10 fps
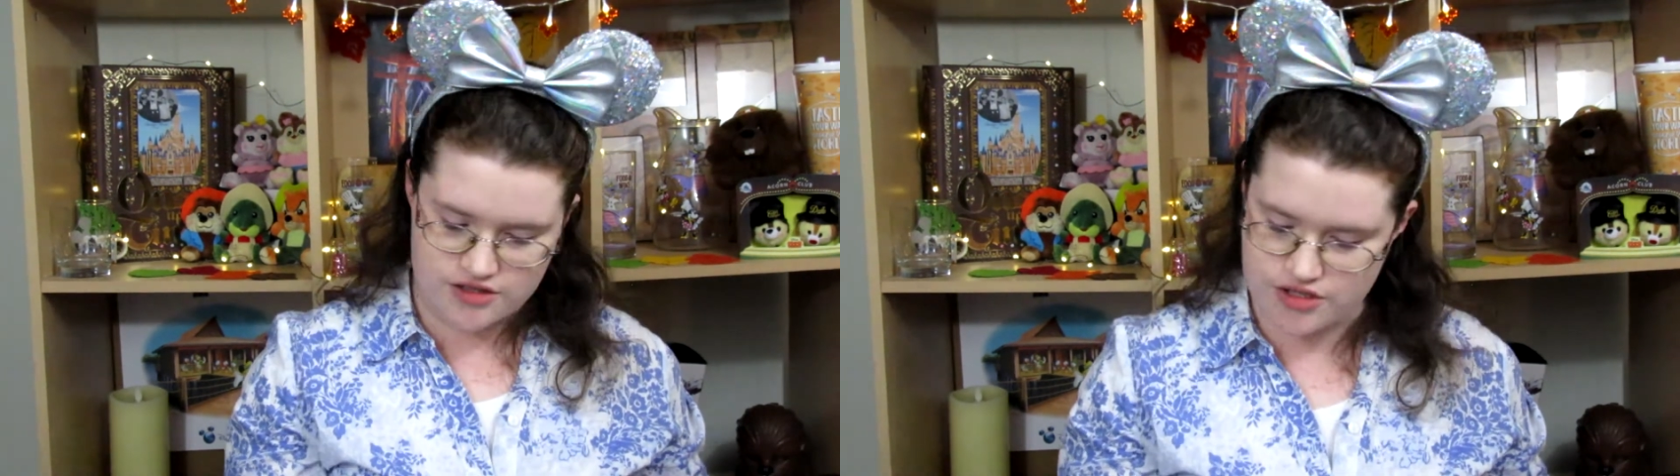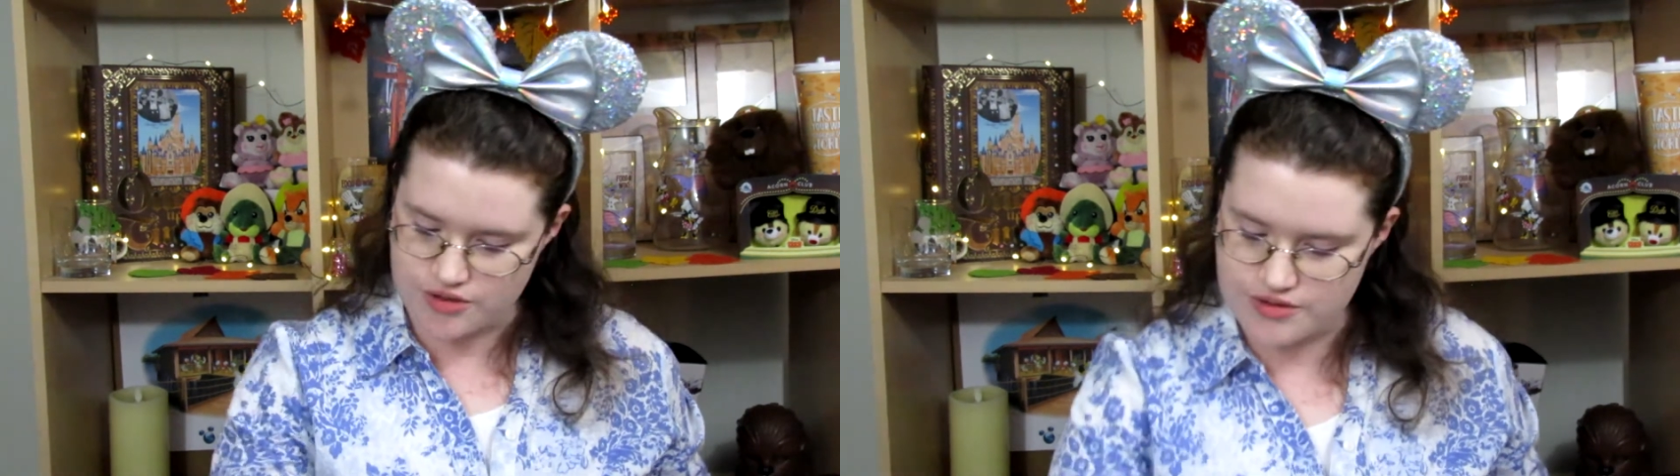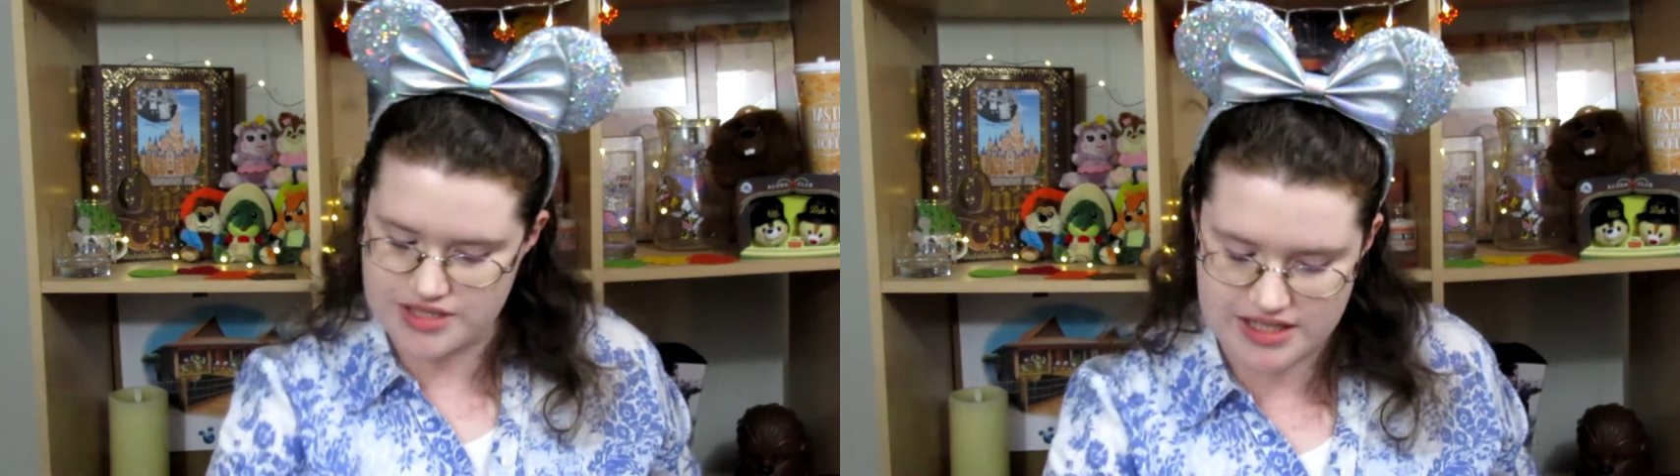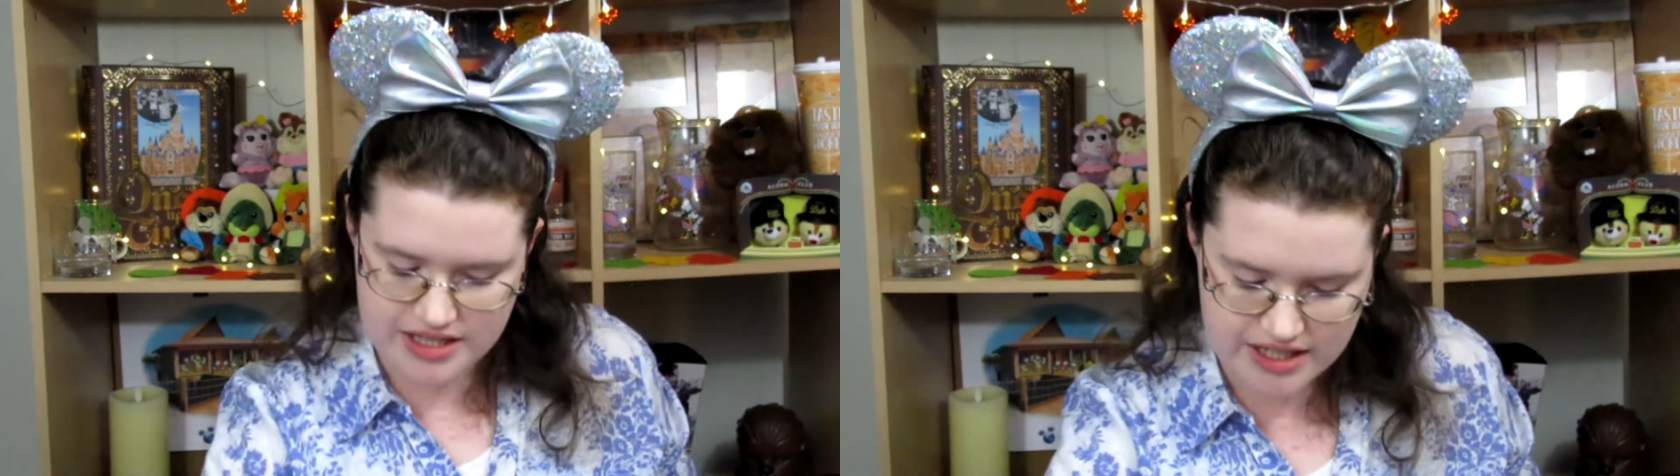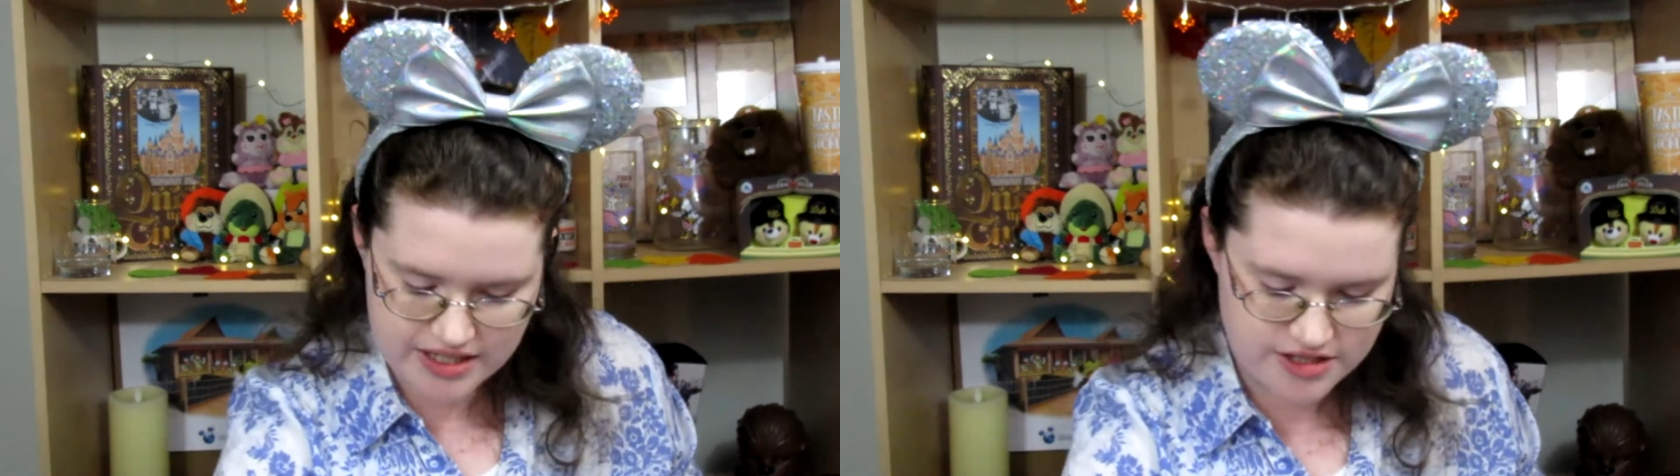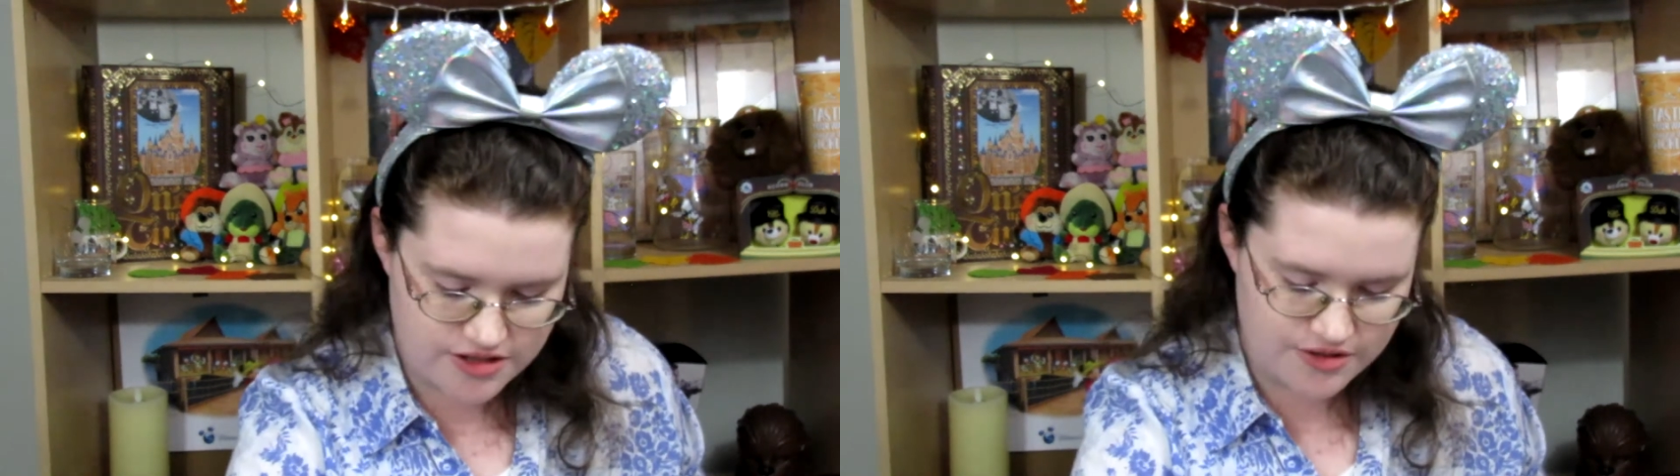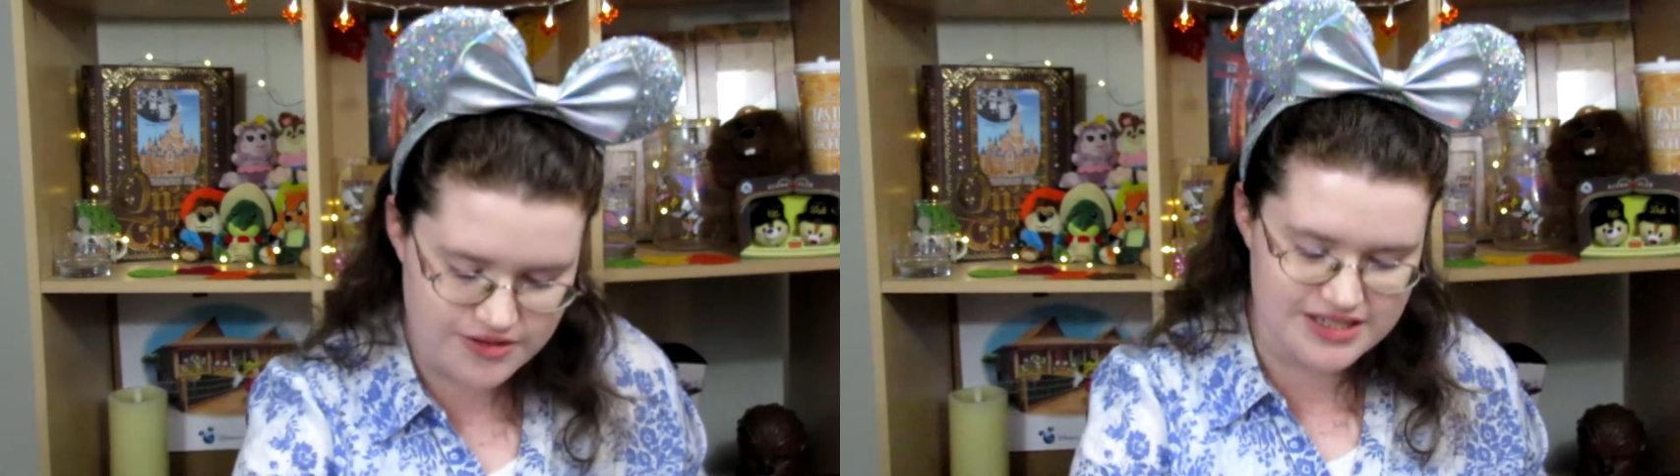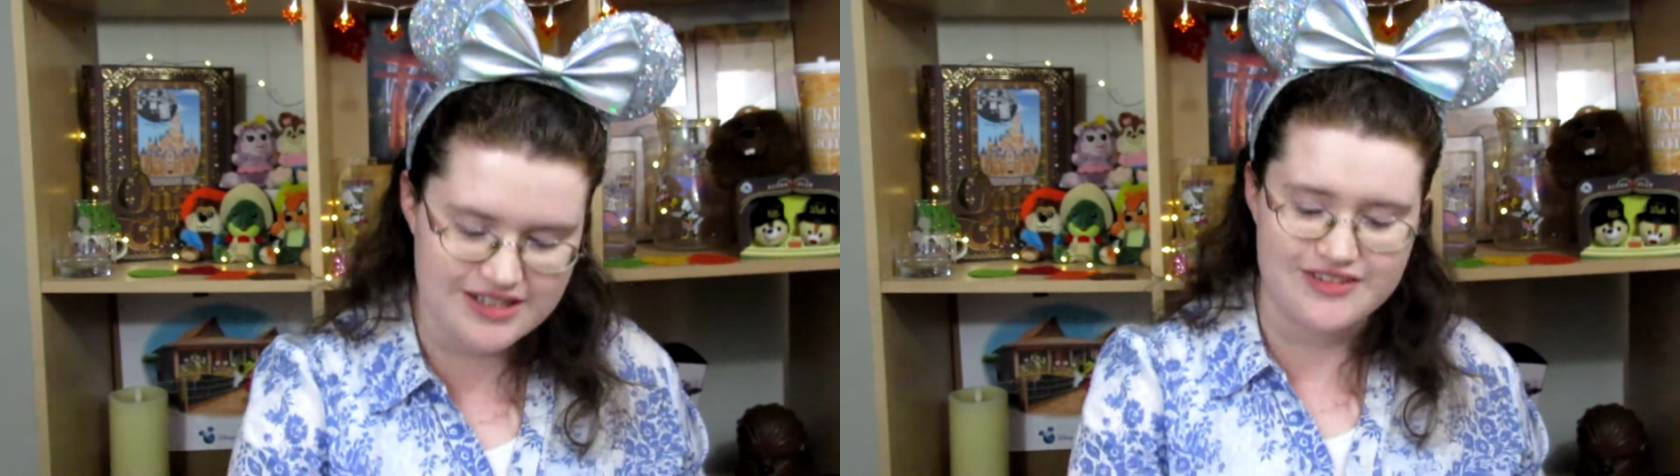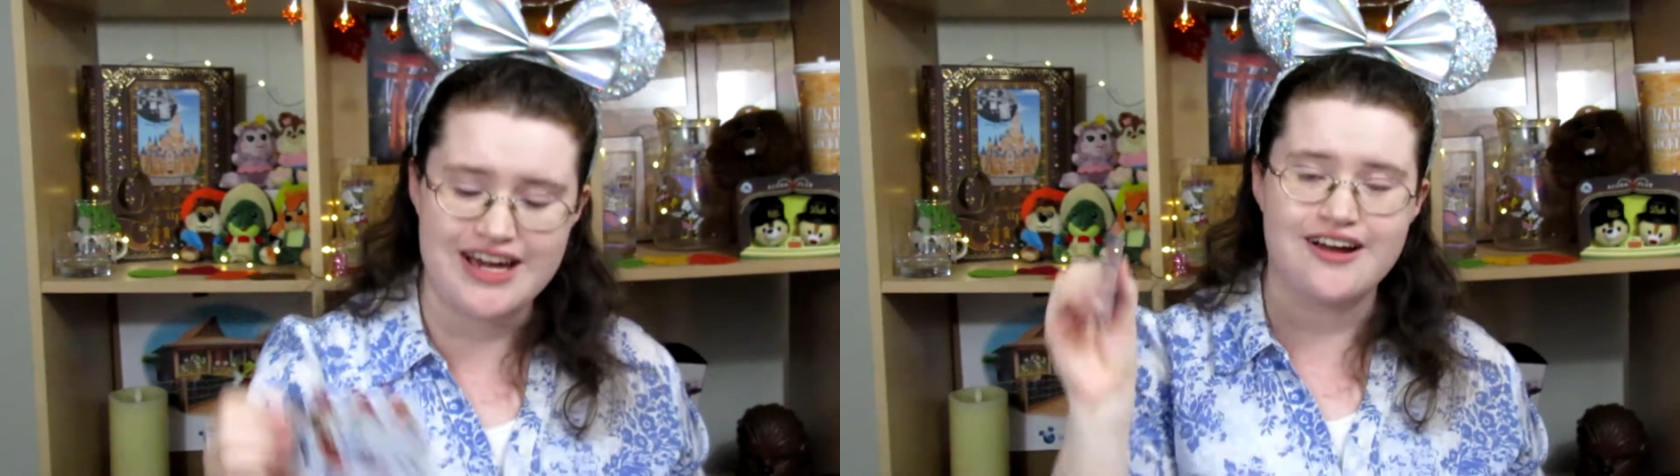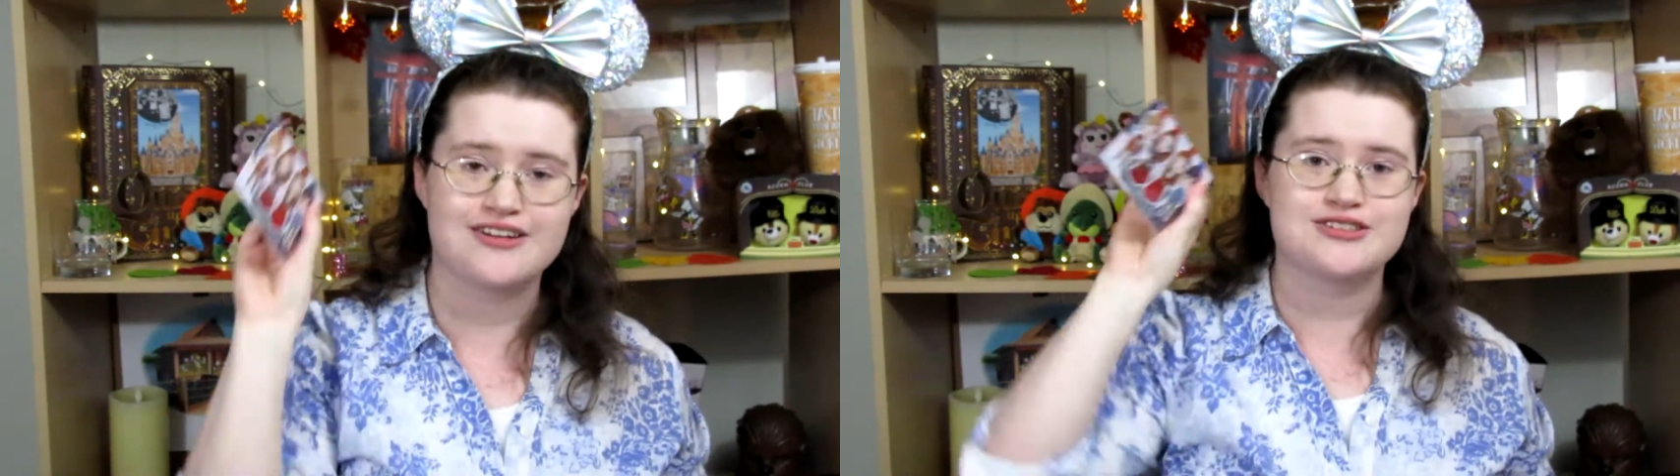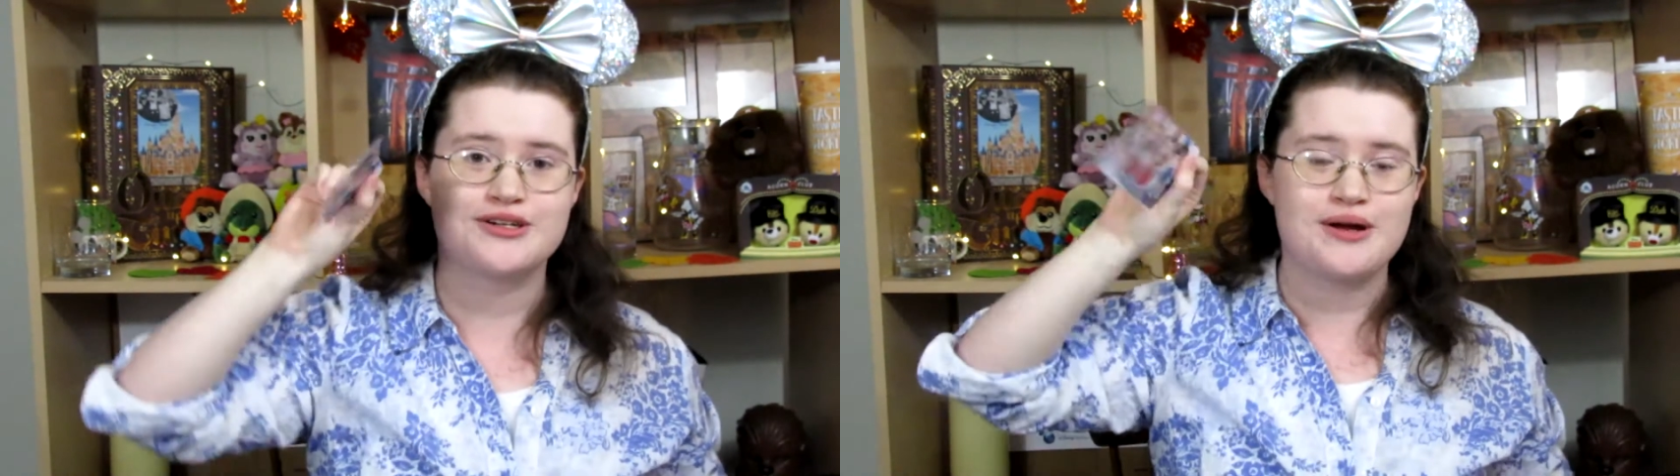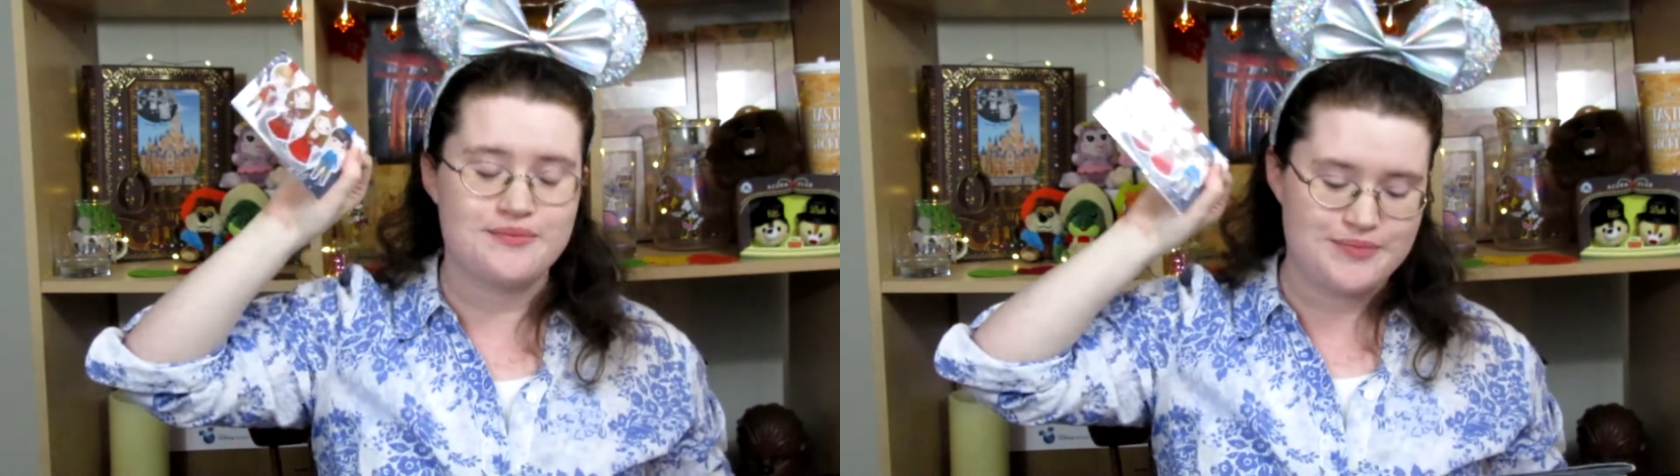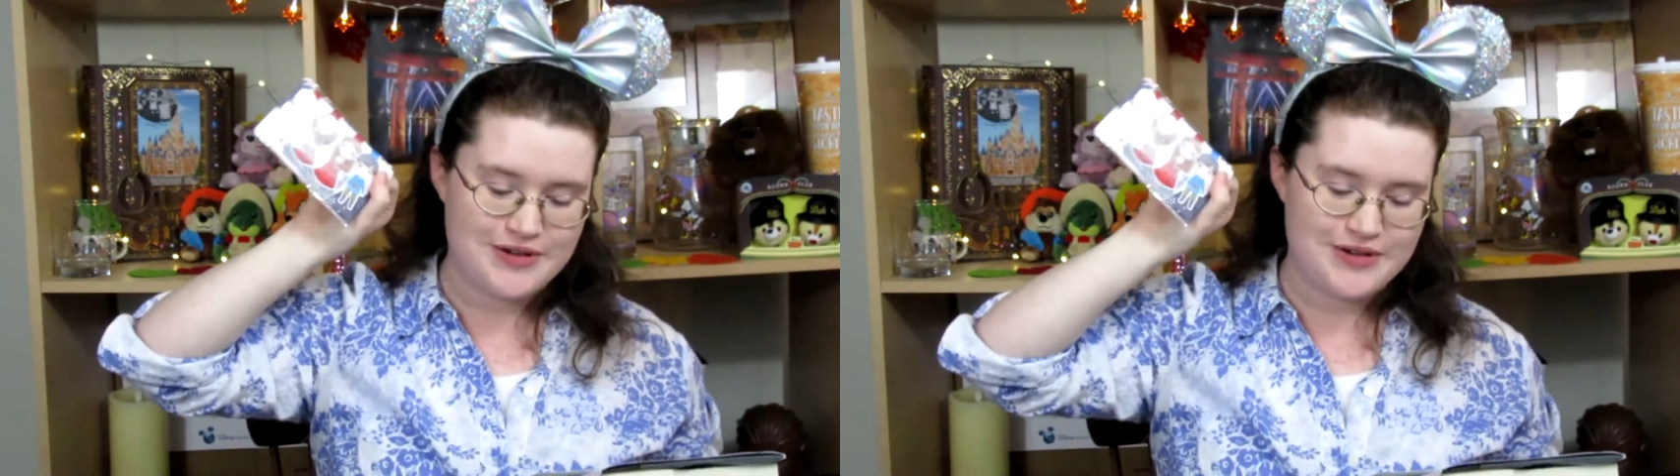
use the exclusive character